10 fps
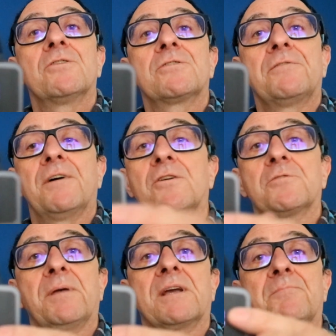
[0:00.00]

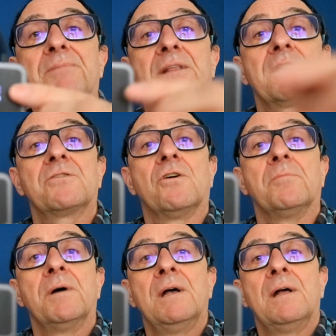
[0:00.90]
autofocus pick this
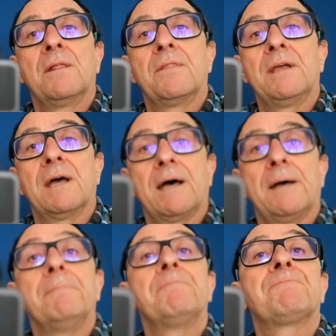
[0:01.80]
up?
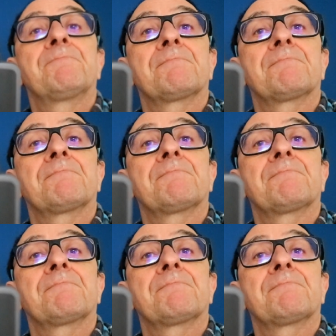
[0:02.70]
The